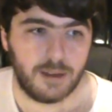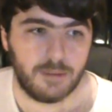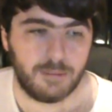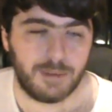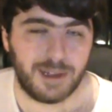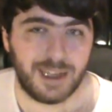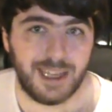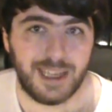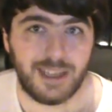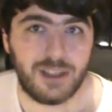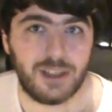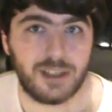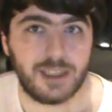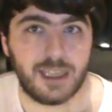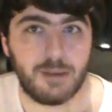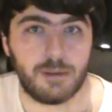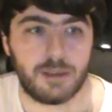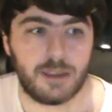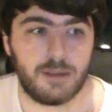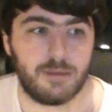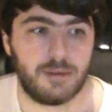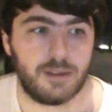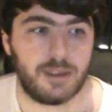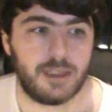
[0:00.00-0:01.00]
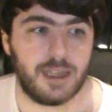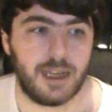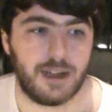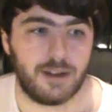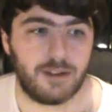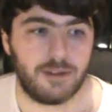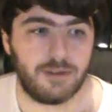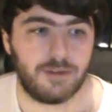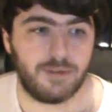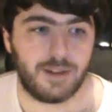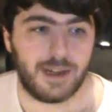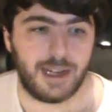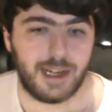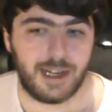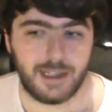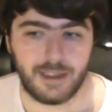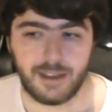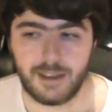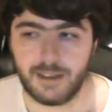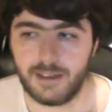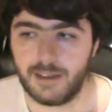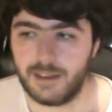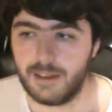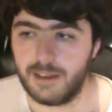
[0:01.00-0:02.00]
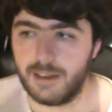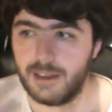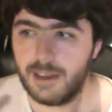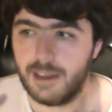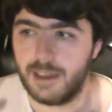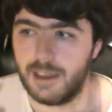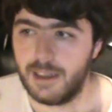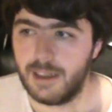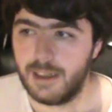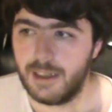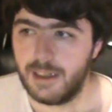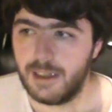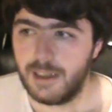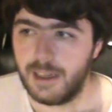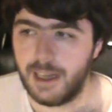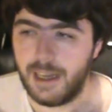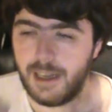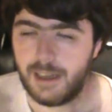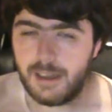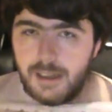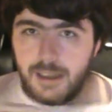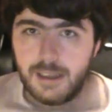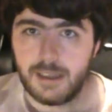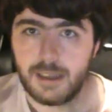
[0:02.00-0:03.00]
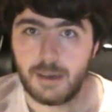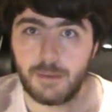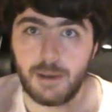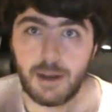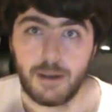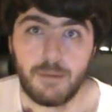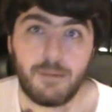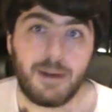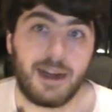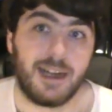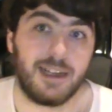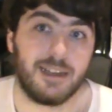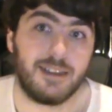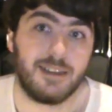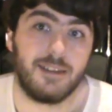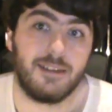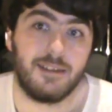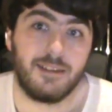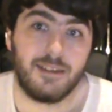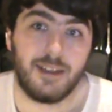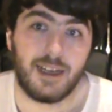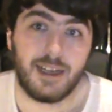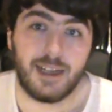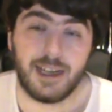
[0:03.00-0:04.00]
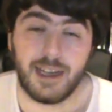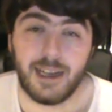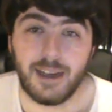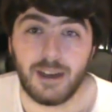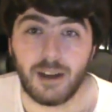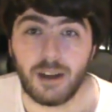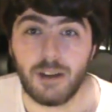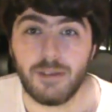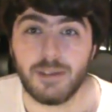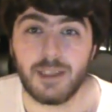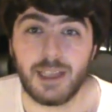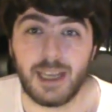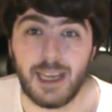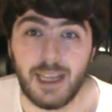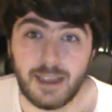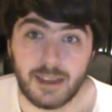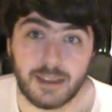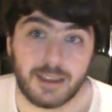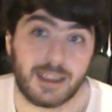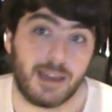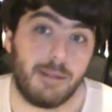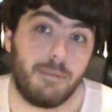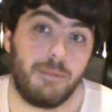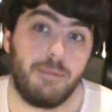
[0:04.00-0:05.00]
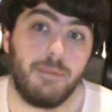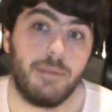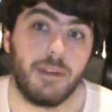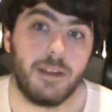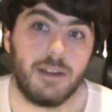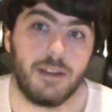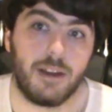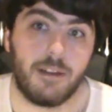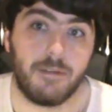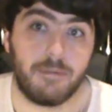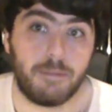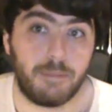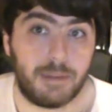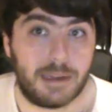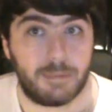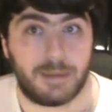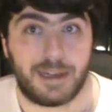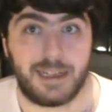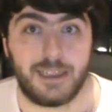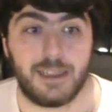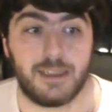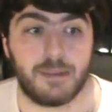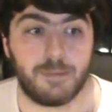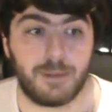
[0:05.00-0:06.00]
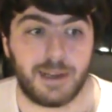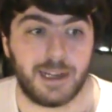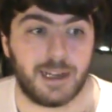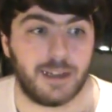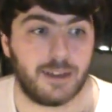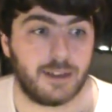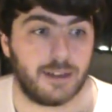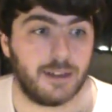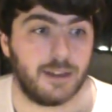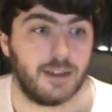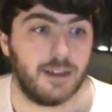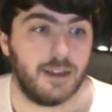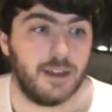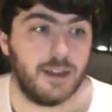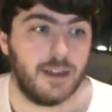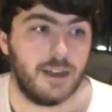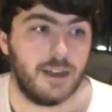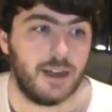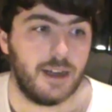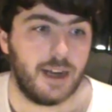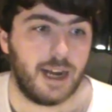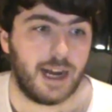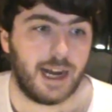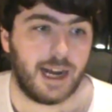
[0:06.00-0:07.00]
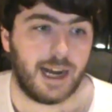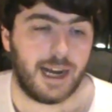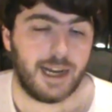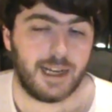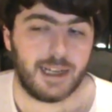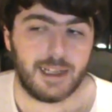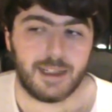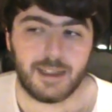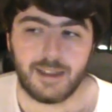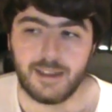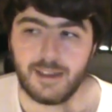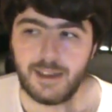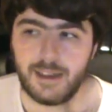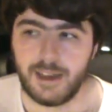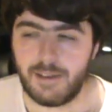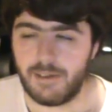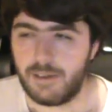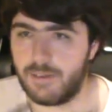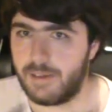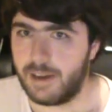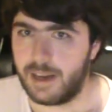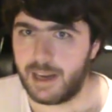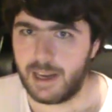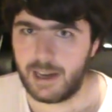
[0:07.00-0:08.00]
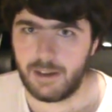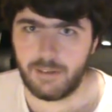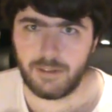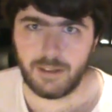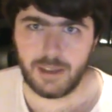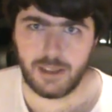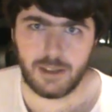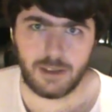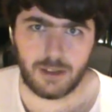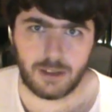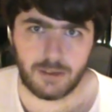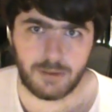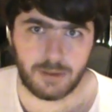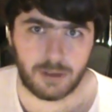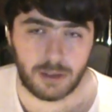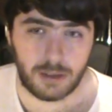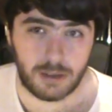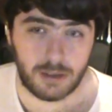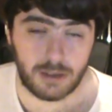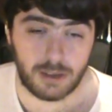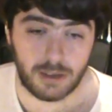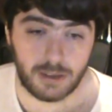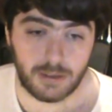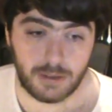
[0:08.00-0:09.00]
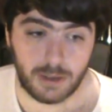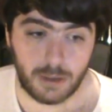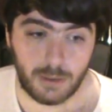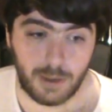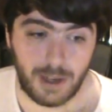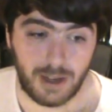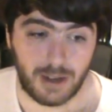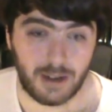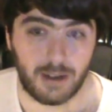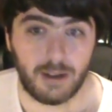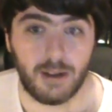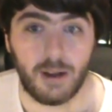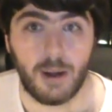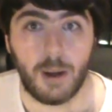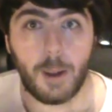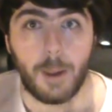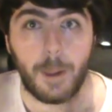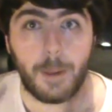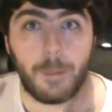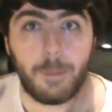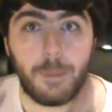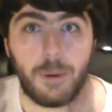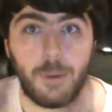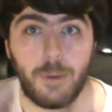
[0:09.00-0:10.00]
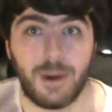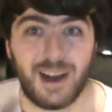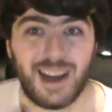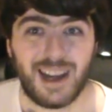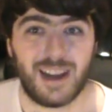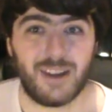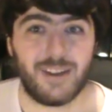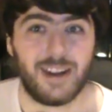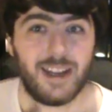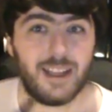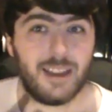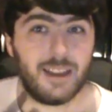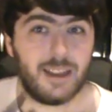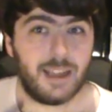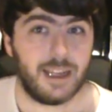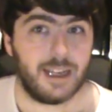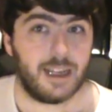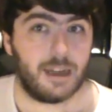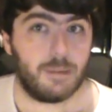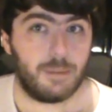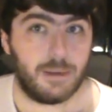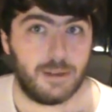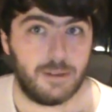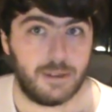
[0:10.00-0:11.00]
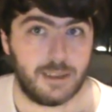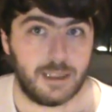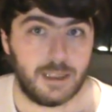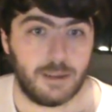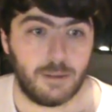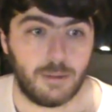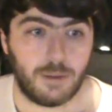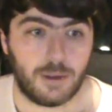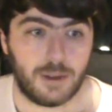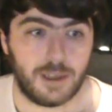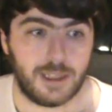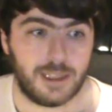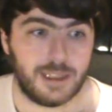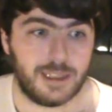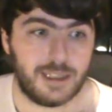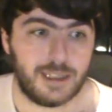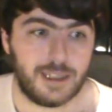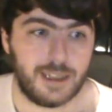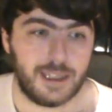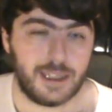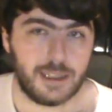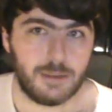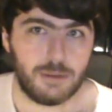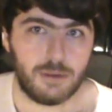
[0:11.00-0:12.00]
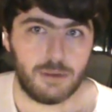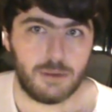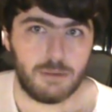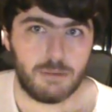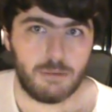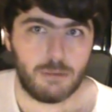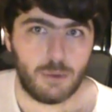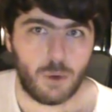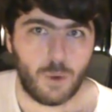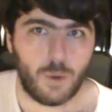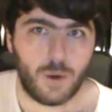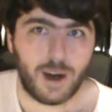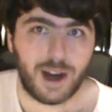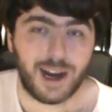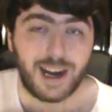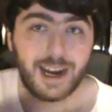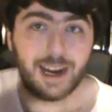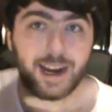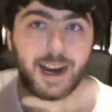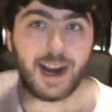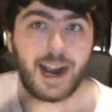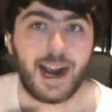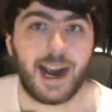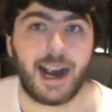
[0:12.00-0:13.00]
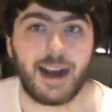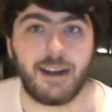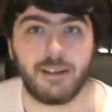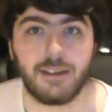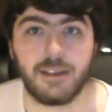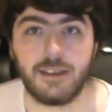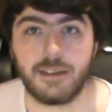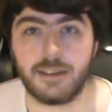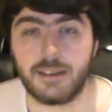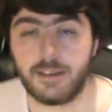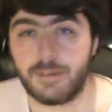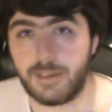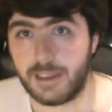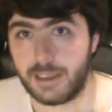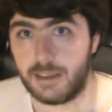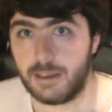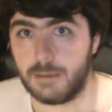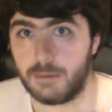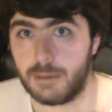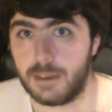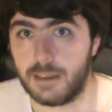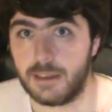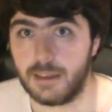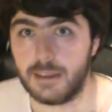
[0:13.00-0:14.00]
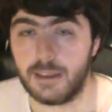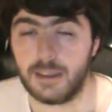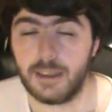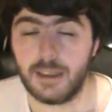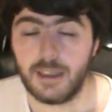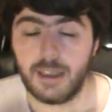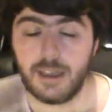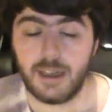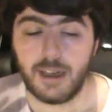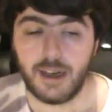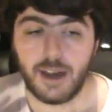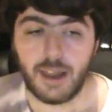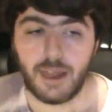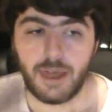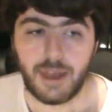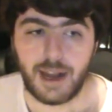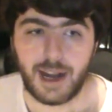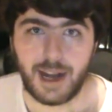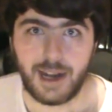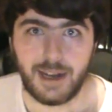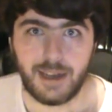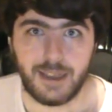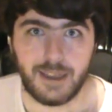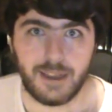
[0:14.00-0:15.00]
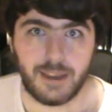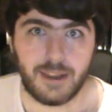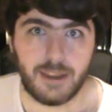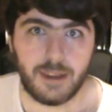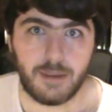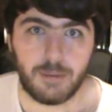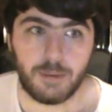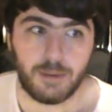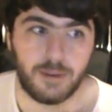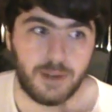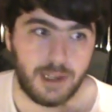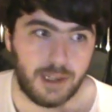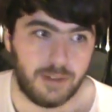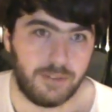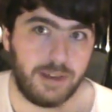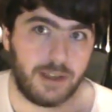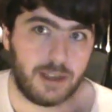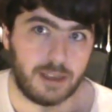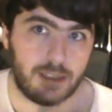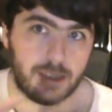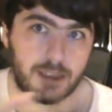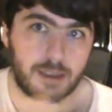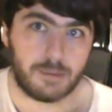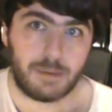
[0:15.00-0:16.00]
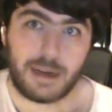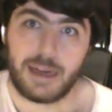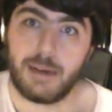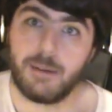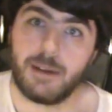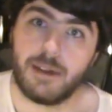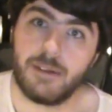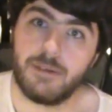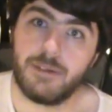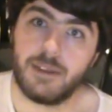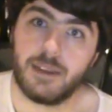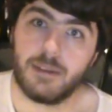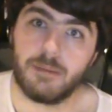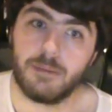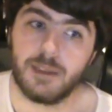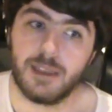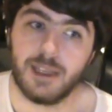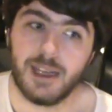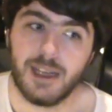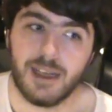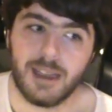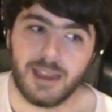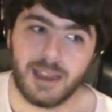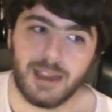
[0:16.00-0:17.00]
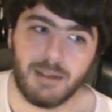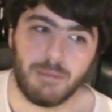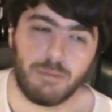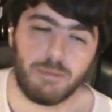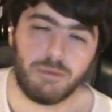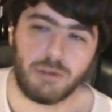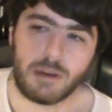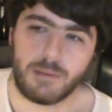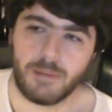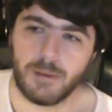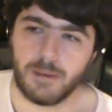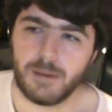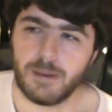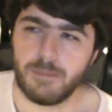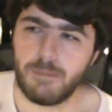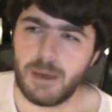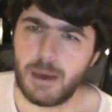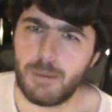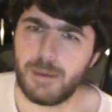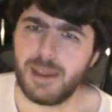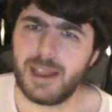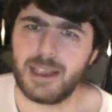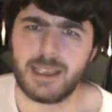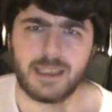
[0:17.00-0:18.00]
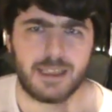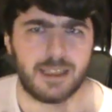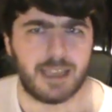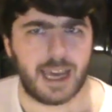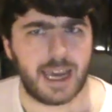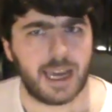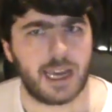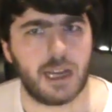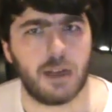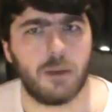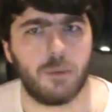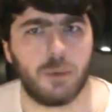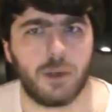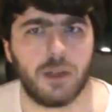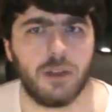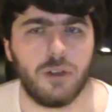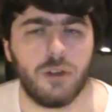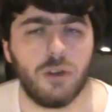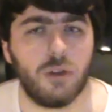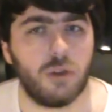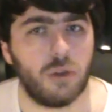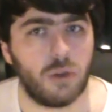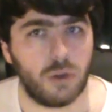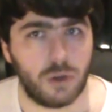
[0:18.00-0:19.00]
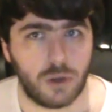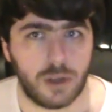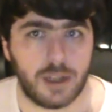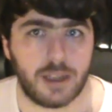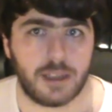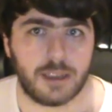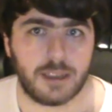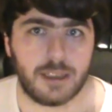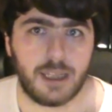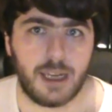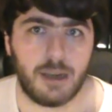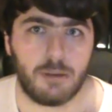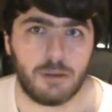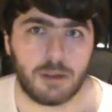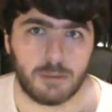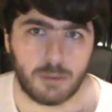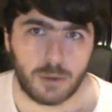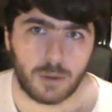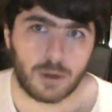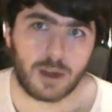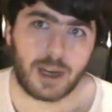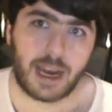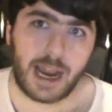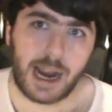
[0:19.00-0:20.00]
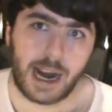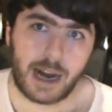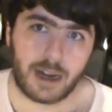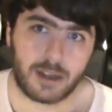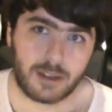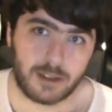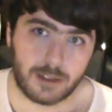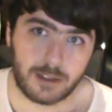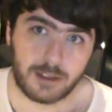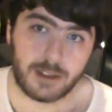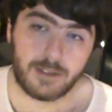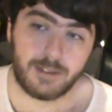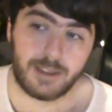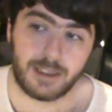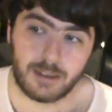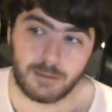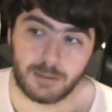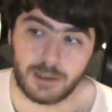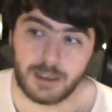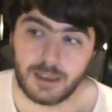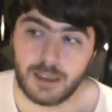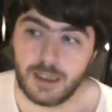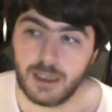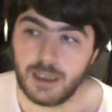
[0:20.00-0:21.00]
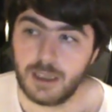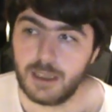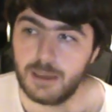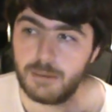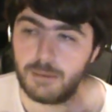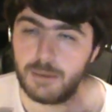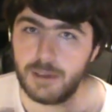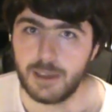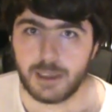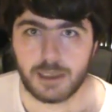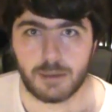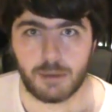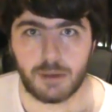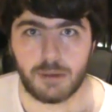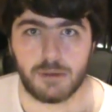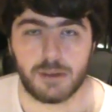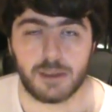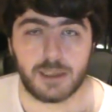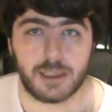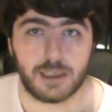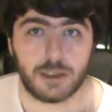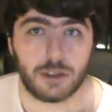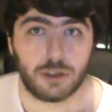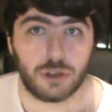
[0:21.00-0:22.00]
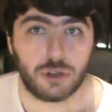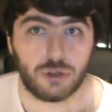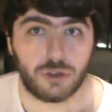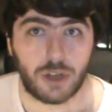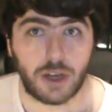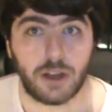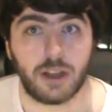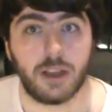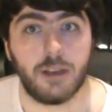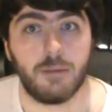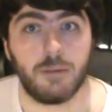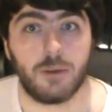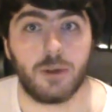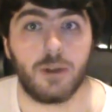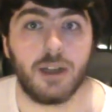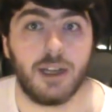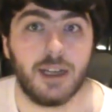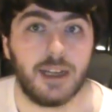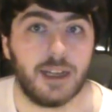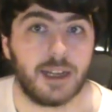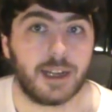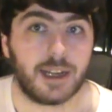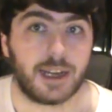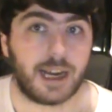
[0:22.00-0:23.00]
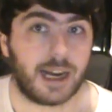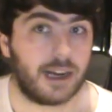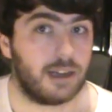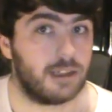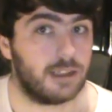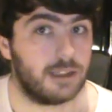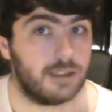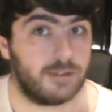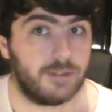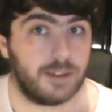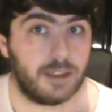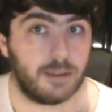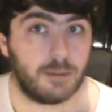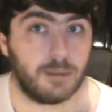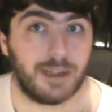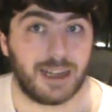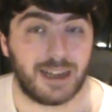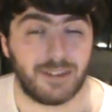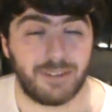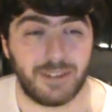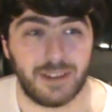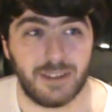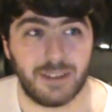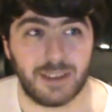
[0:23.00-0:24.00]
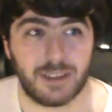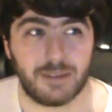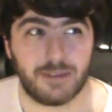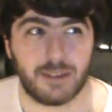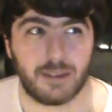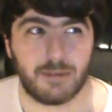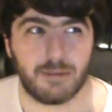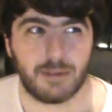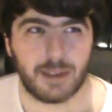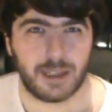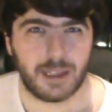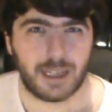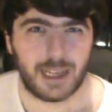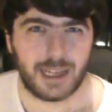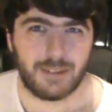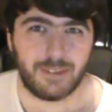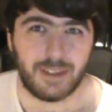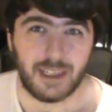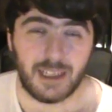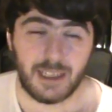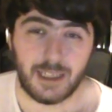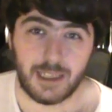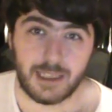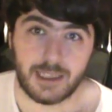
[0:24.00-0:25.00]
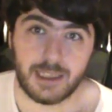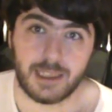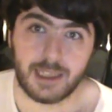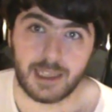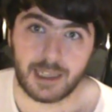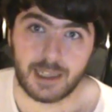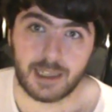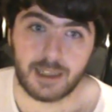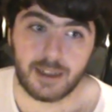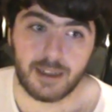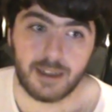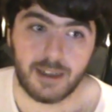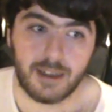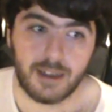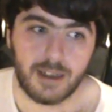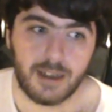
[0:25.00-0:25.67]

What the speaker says: But he just keeps to himself, and he somehow managed, and then obviously he does get sort of bit by the spider, and everything kind of leads off sort of to there. But what I quite like about it was this was more character development than the previous Spider-Man films. Like probably maybe the second one you could say was more character development. This one was strictly more character development, and I felt this film kind of needed that.